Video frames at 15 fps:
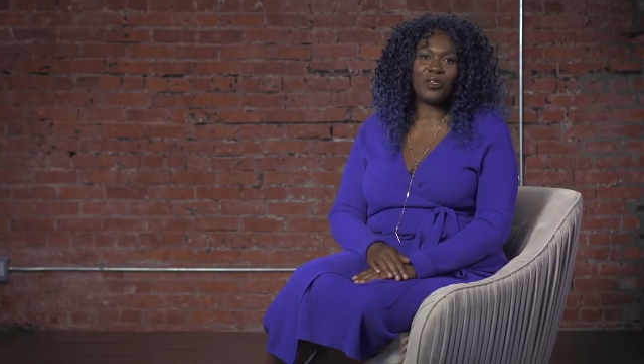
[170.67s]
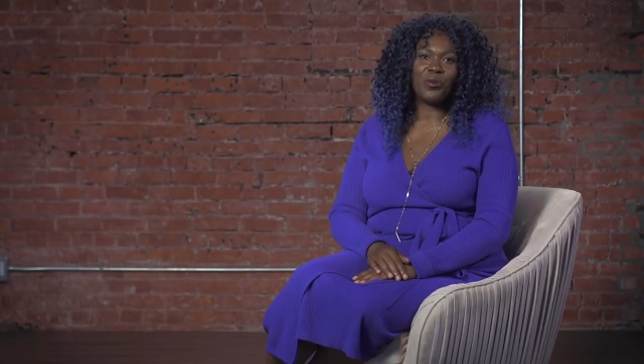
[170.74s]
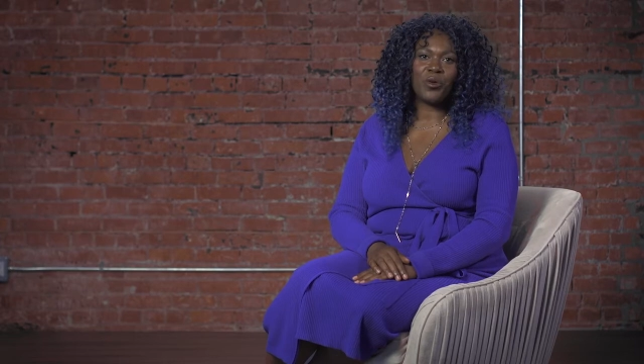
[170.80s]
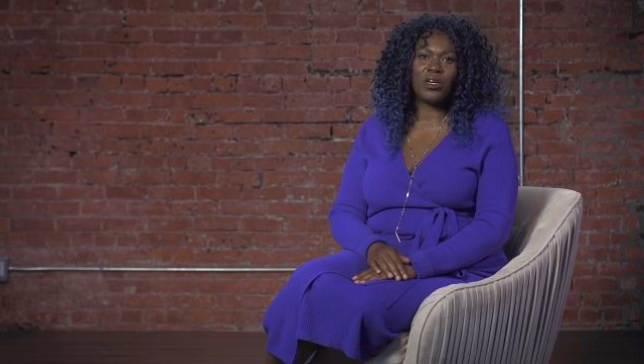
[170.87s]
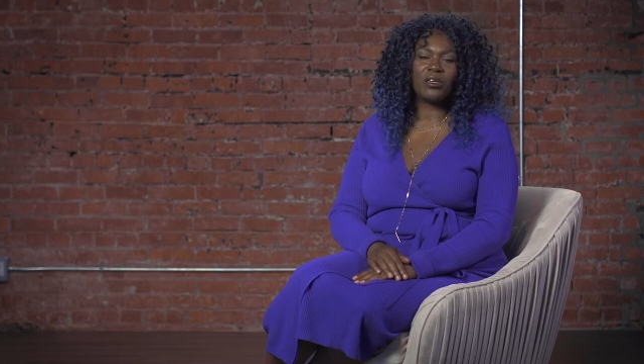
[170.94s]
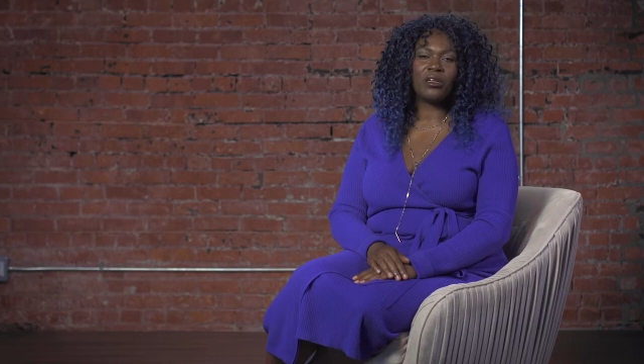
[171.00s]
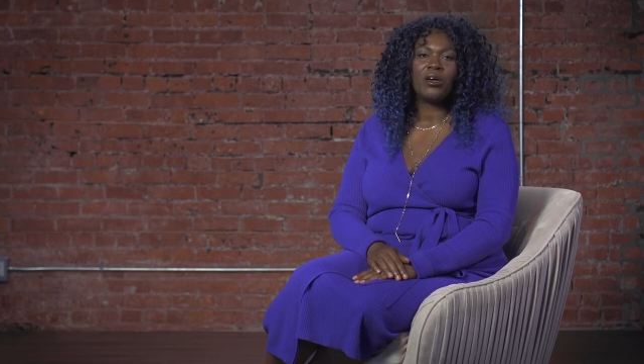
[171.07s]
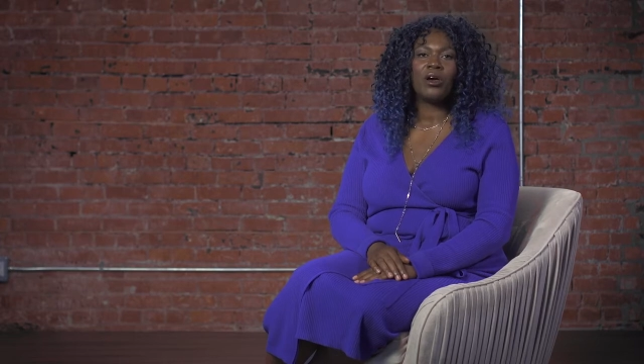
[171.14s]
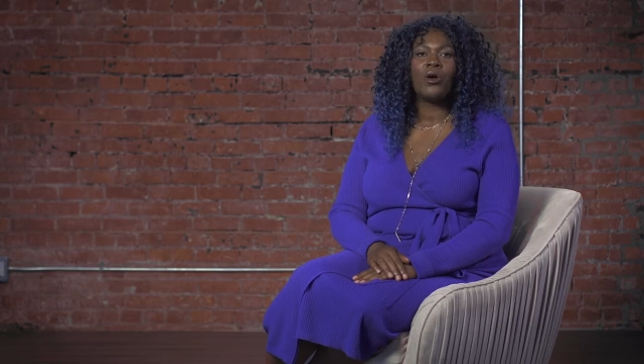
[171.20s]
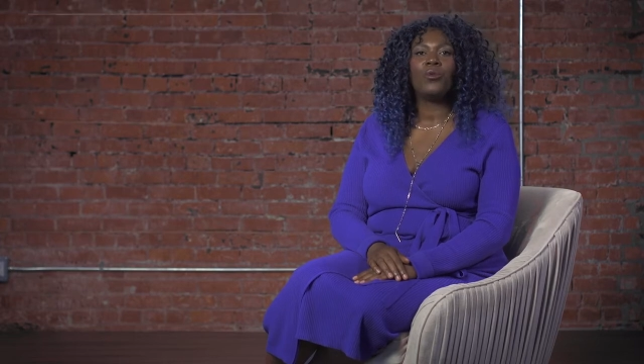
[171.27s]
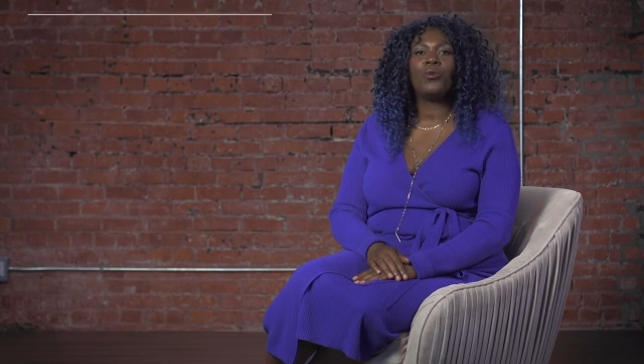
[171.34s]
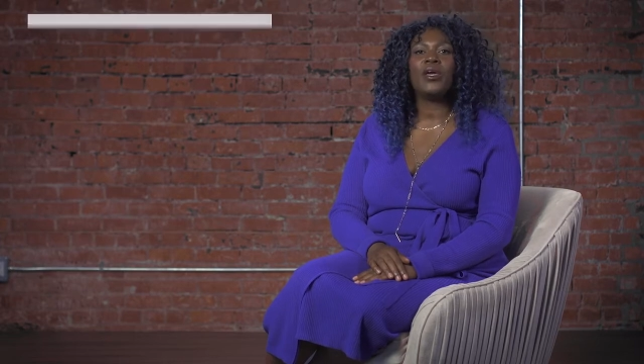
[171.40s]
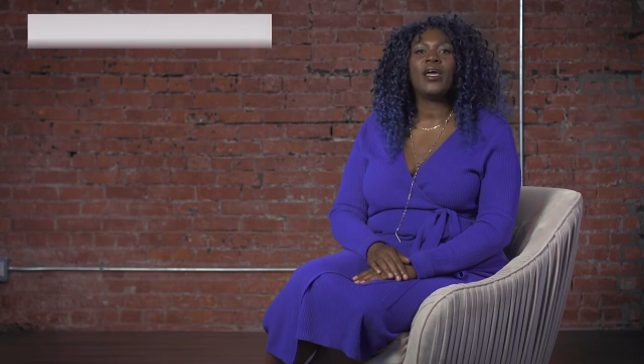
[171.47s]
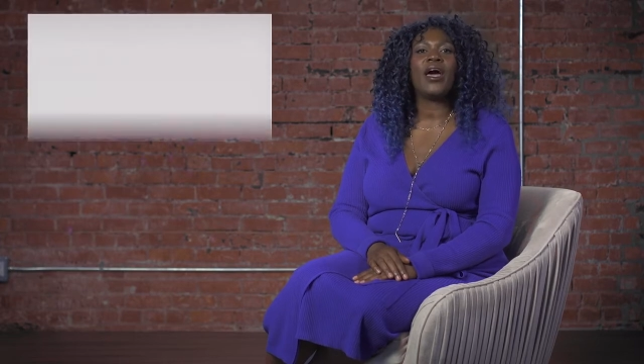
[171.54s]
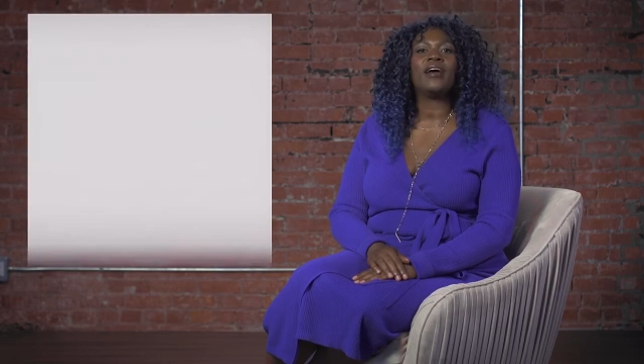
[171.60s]
work,
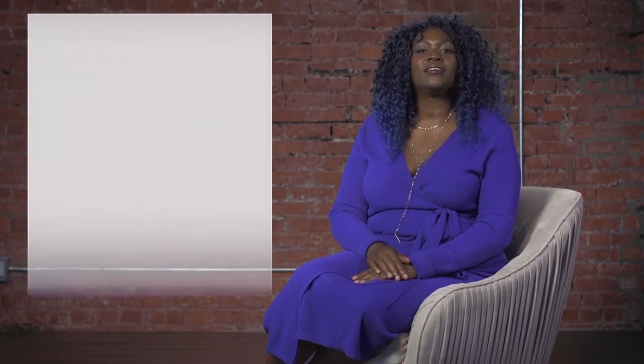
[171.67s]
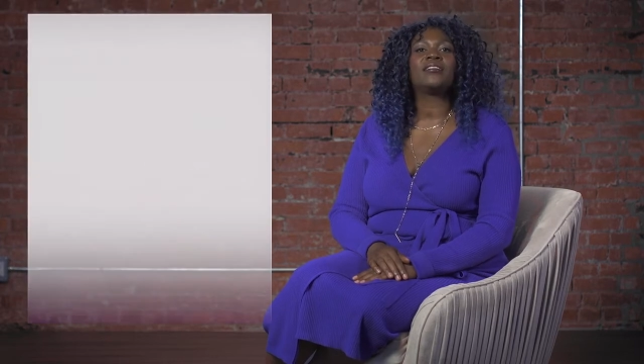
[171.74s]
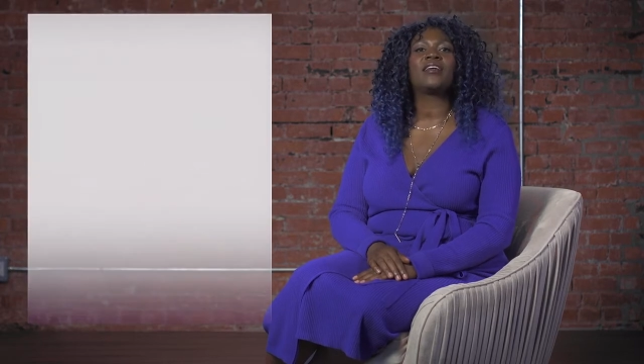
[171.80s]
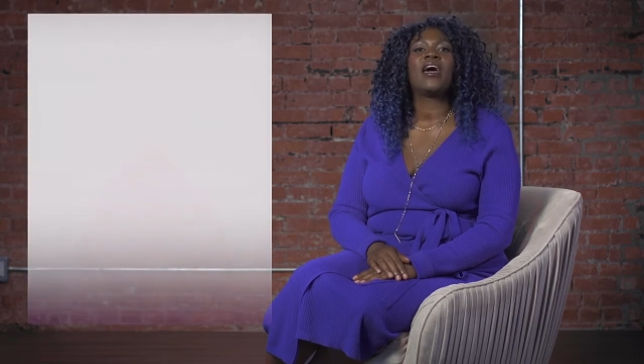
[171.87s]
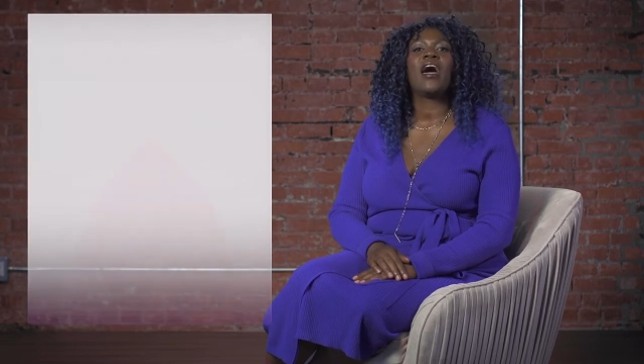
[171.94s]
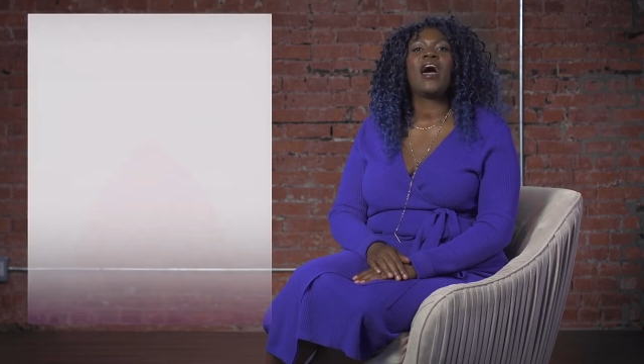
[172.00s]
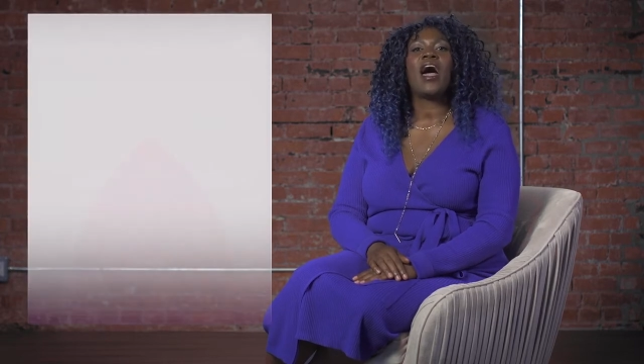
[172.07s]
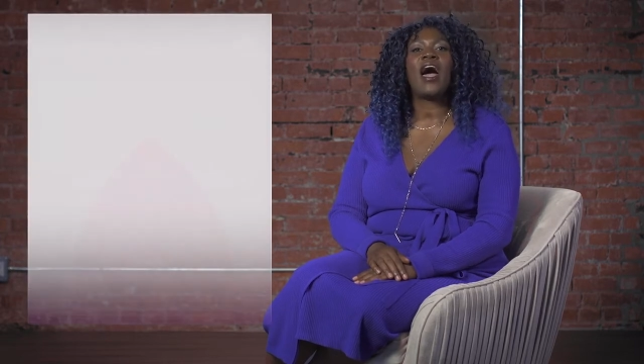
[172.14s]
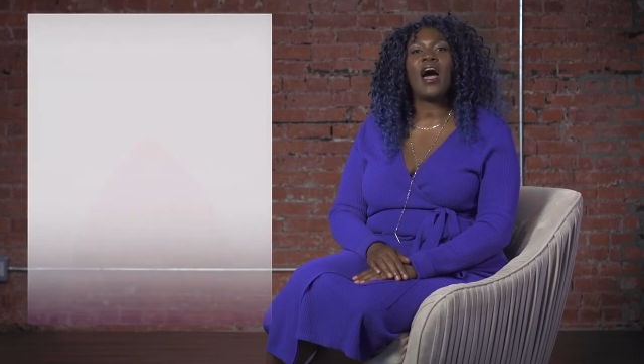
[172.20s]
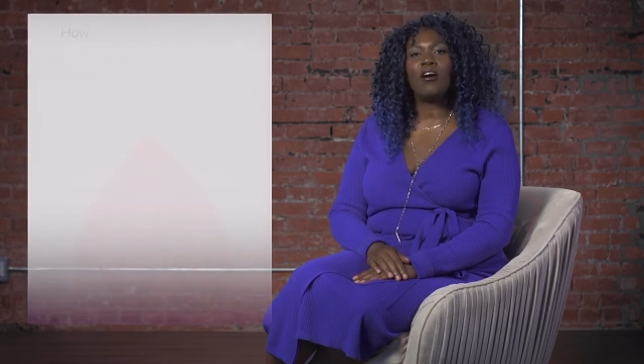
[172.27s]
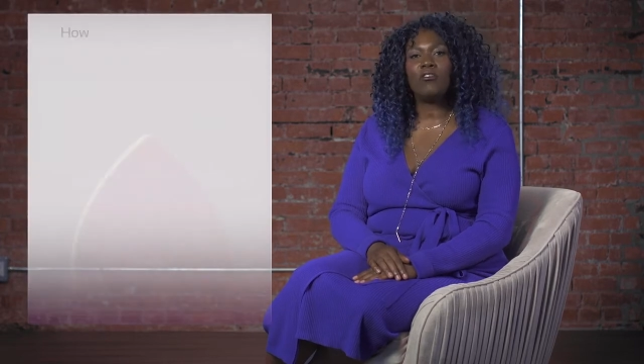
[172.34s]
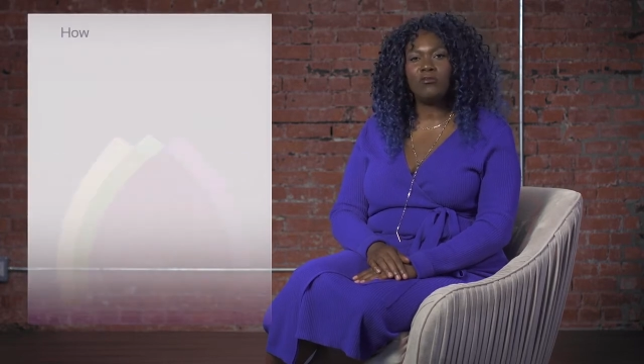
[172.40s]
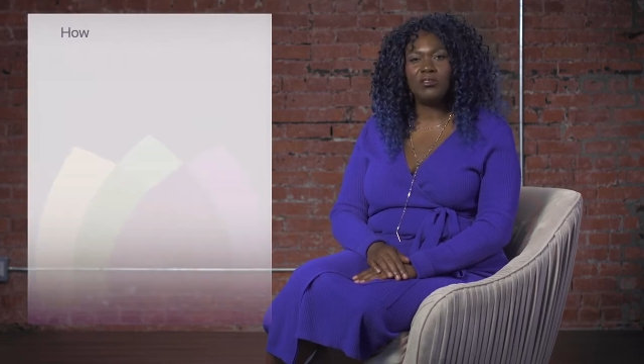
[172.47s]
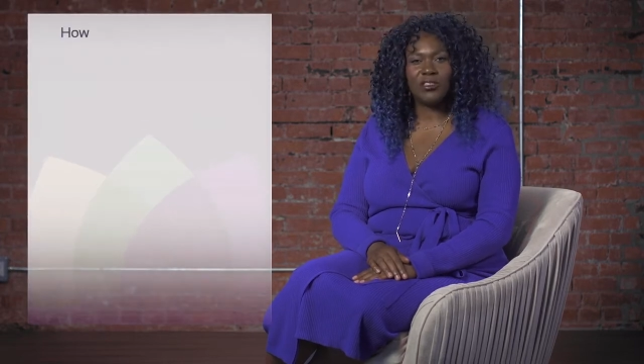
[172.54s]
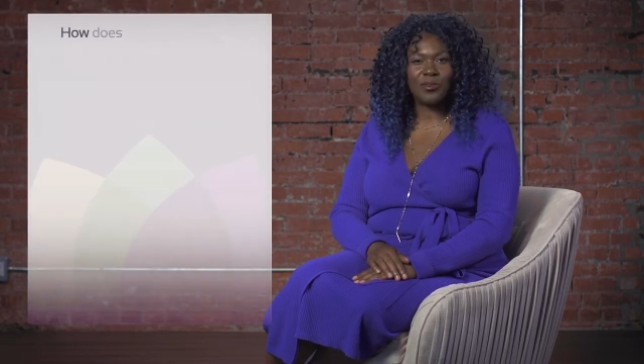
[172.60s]
we ask,
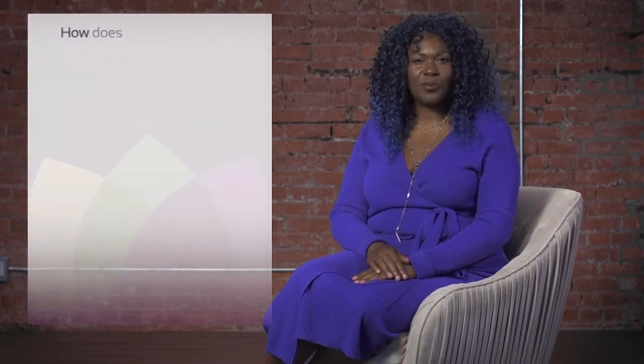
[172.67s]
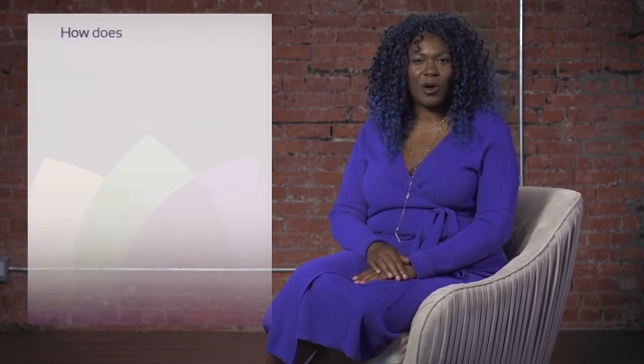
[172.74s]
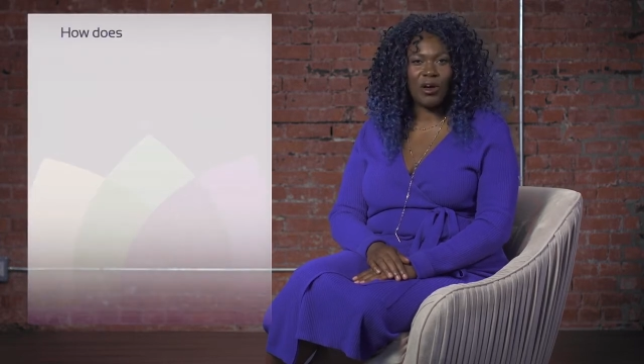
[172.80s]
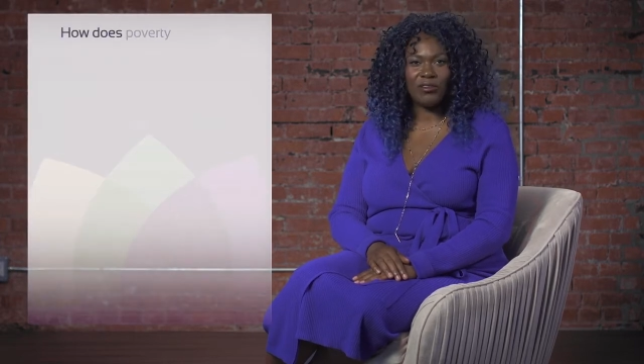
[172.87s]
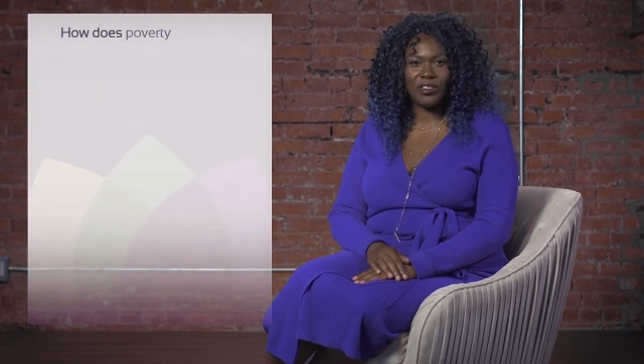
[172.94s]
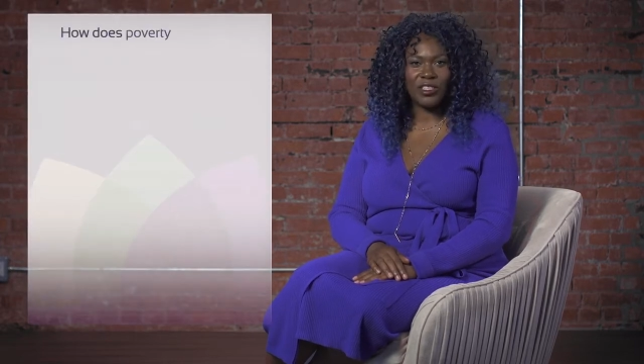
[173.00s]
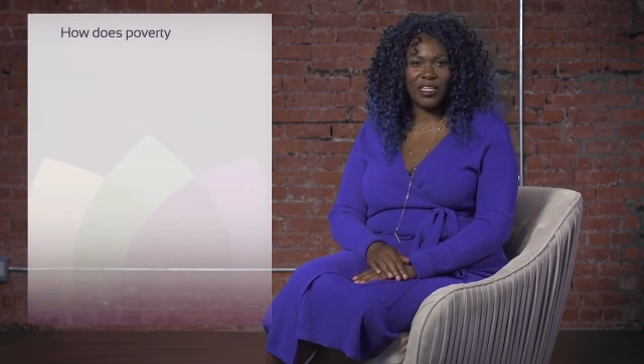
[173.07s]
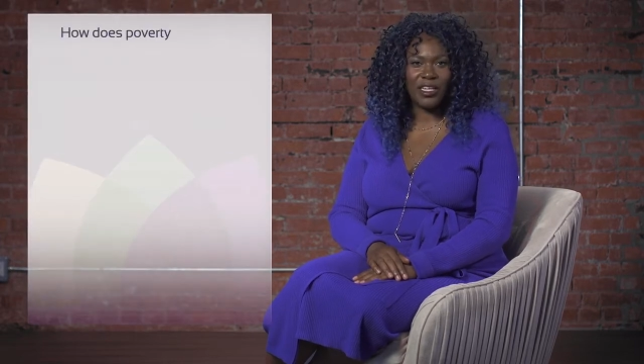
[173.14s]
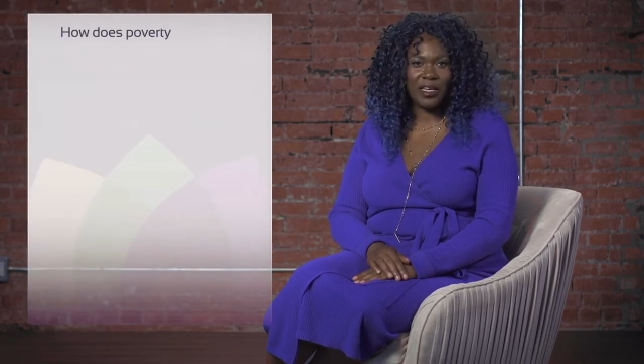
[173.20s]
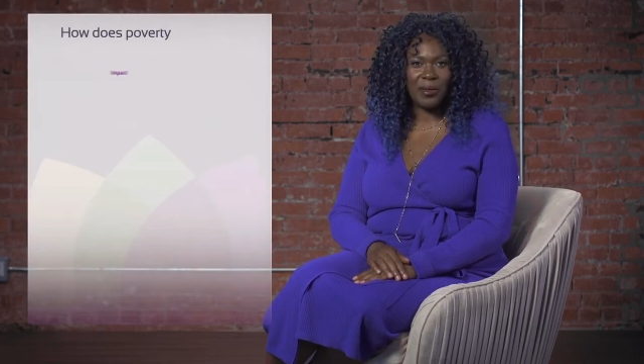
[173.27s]
how does poverty